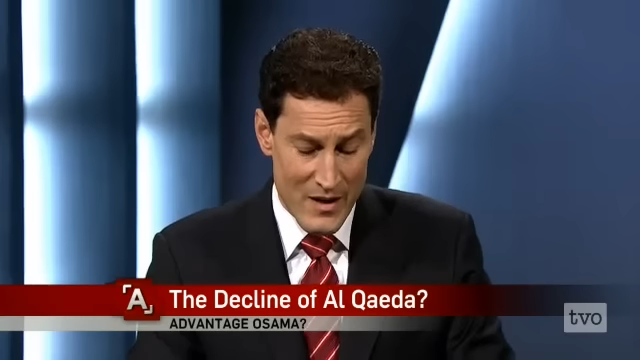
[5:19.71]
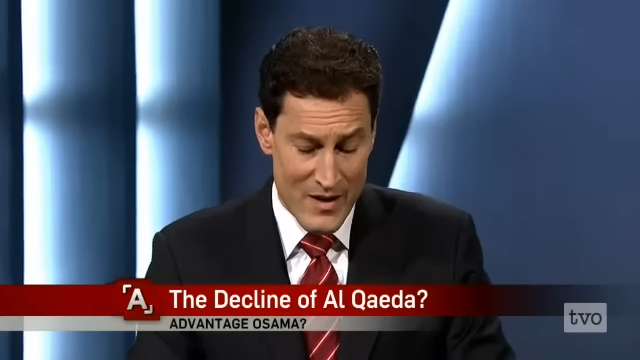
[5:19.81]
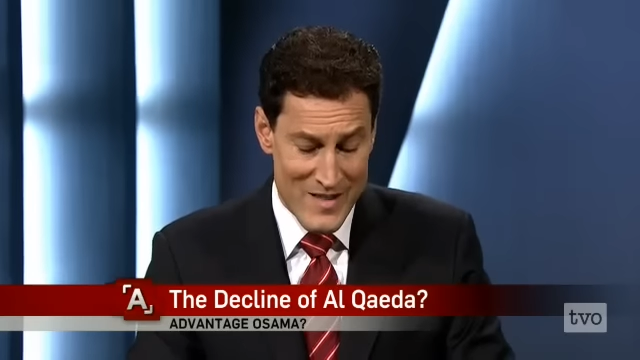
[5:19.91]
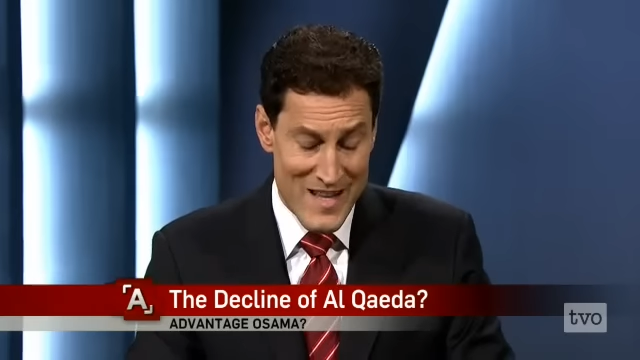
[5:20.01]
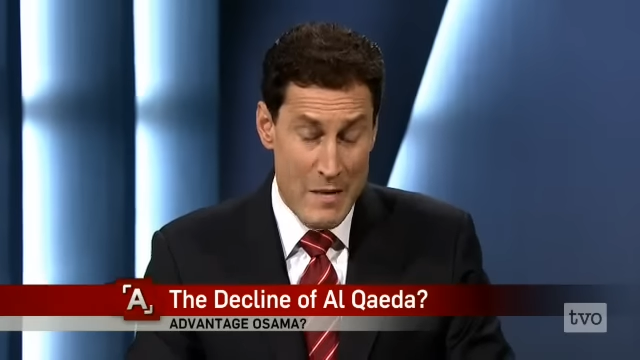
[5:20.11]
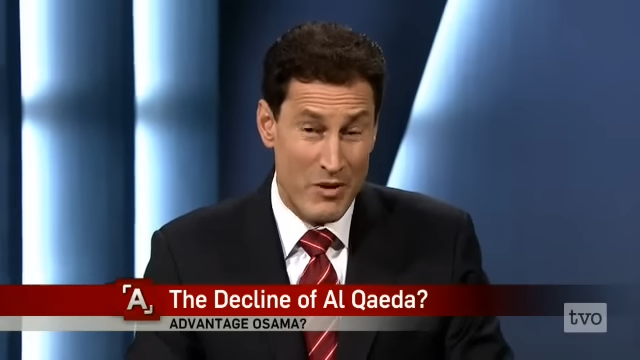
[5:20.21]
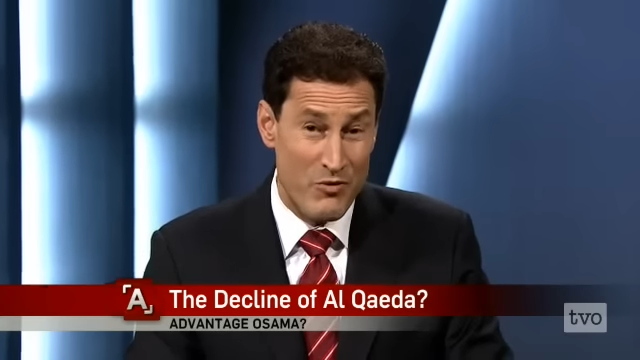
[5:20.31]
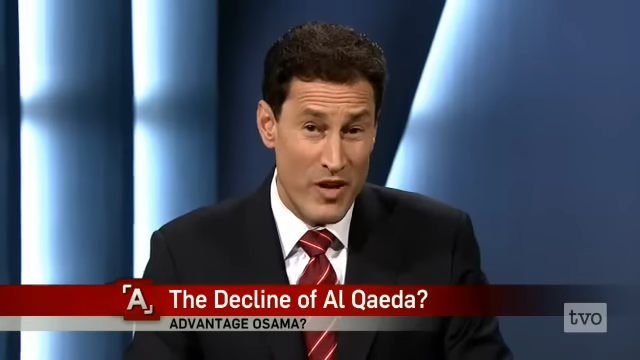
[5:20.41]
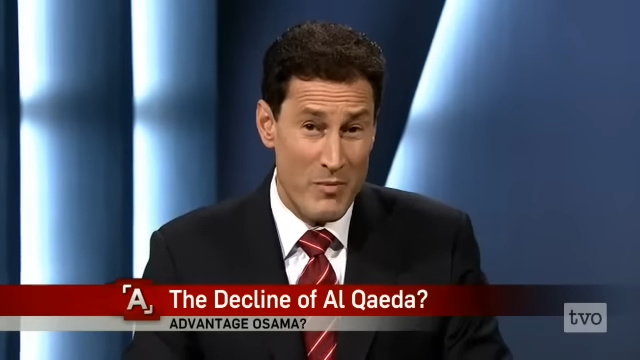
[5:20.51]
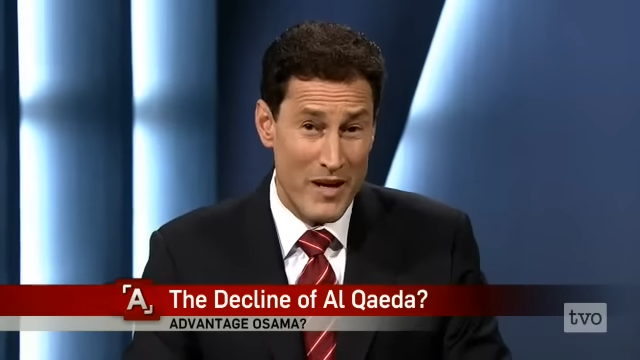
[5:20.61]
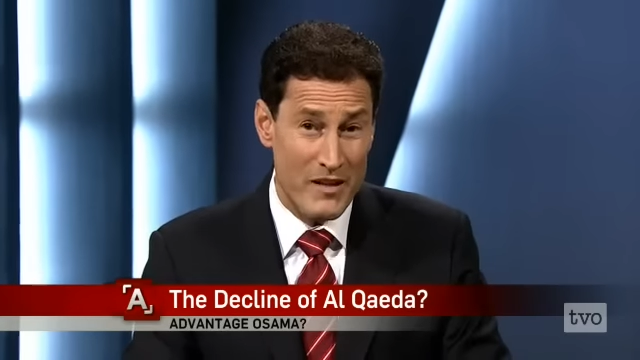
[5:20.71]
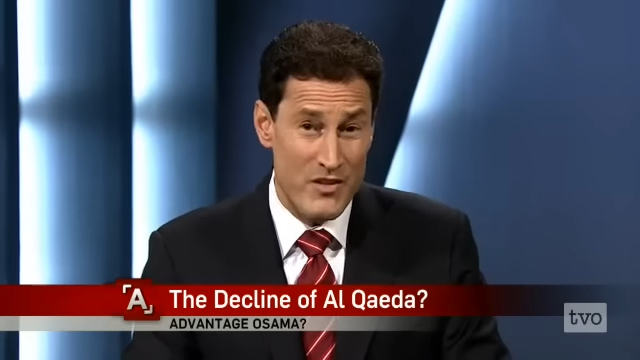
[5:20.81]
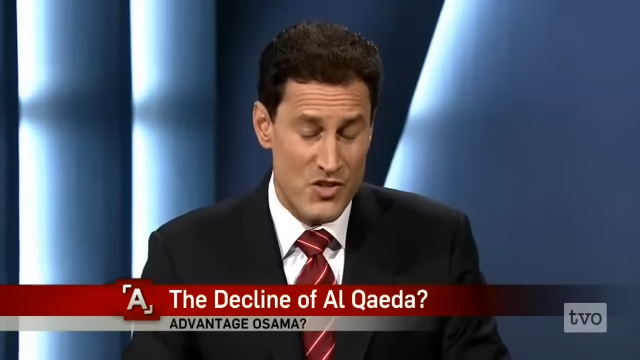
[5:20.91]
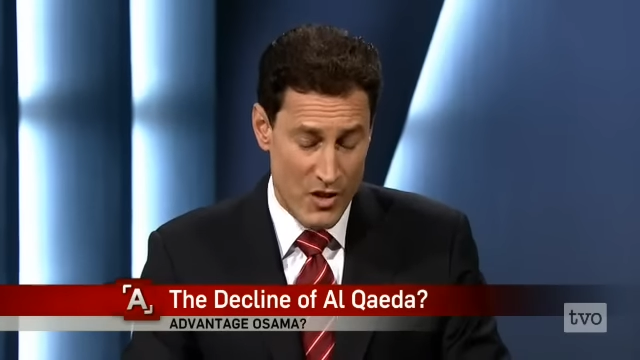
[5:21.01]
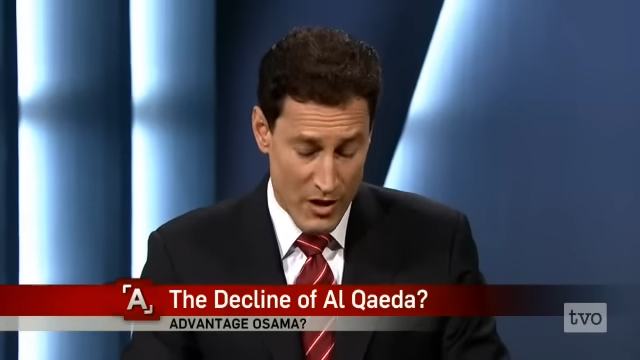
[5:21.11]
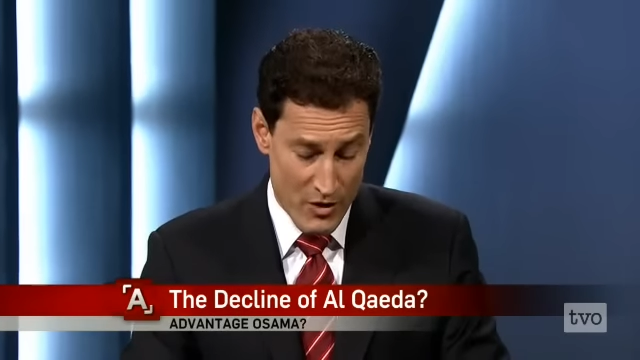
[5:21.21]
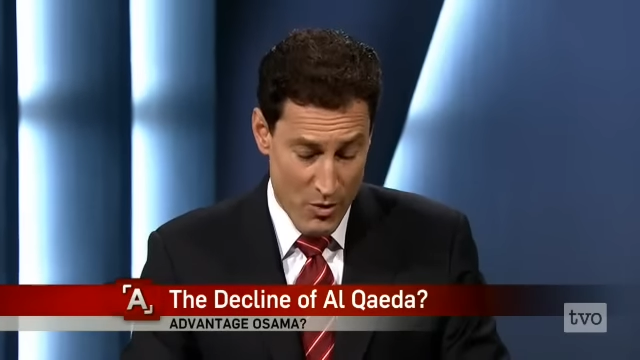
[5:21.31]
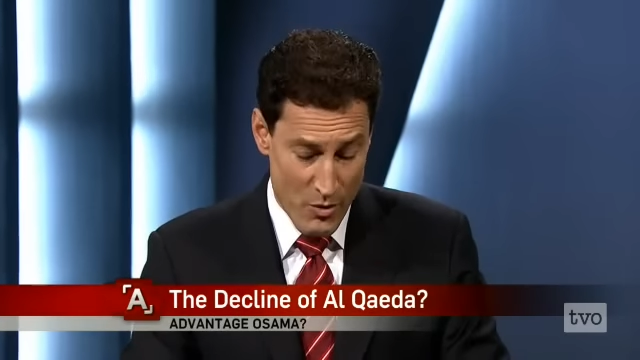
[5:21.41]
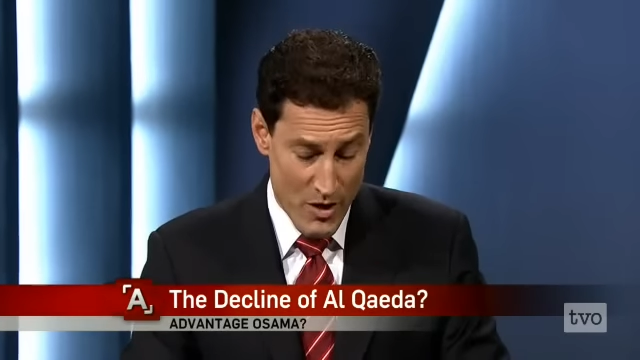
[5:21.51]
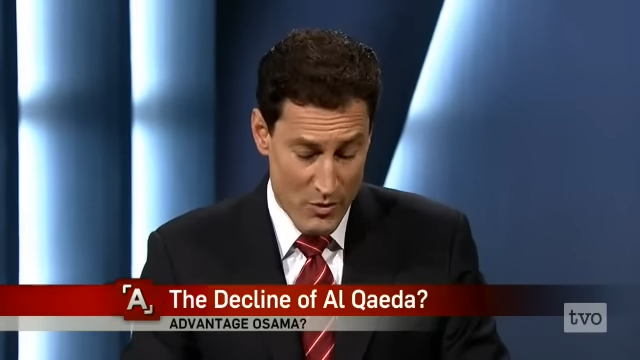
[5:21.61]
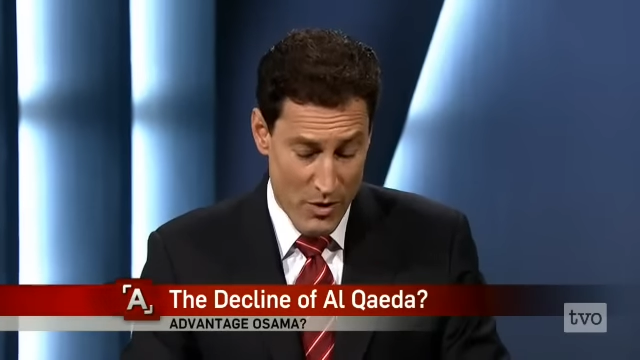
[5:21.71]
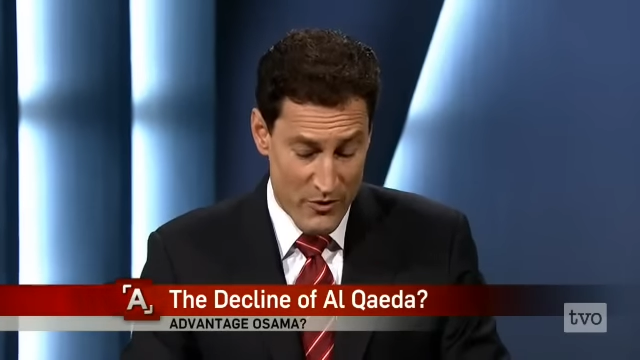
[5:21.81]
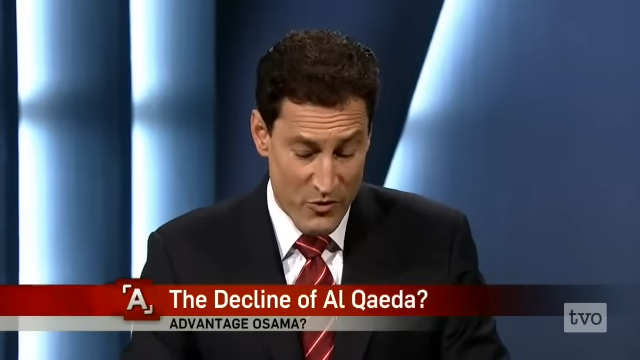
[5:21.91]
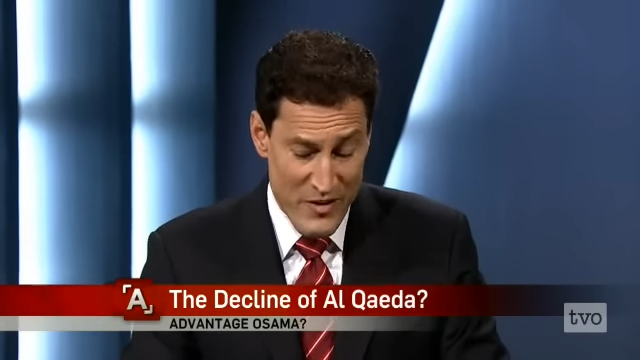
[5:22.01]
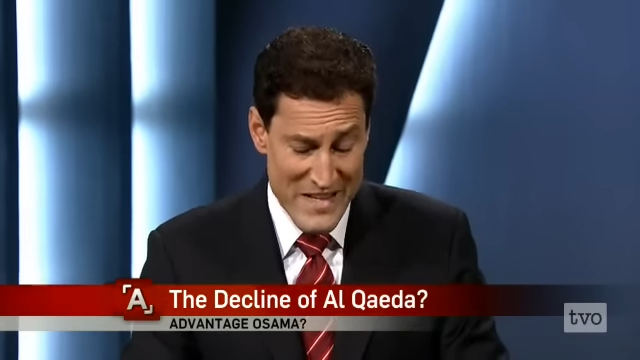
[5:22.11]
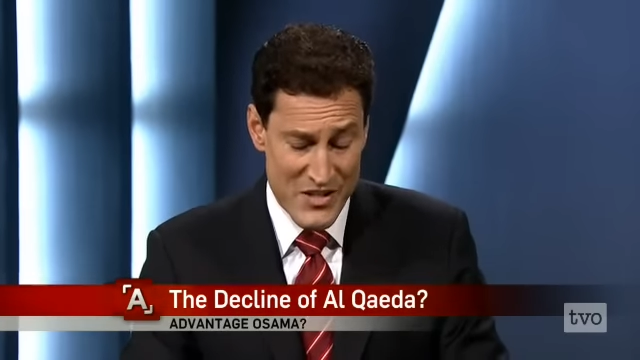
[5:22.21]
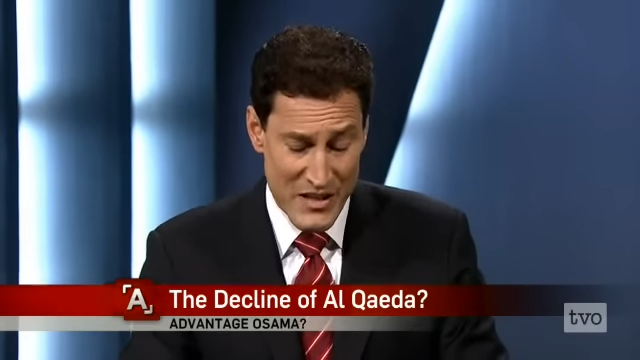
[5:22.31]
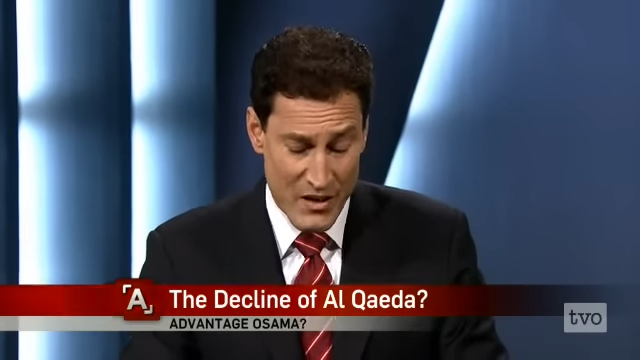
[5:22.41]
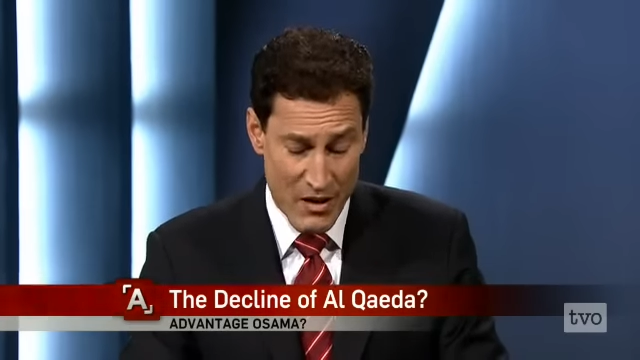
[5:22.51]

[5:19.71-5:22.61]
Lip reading: Islamic fundamentalists are, quote unquote, feasting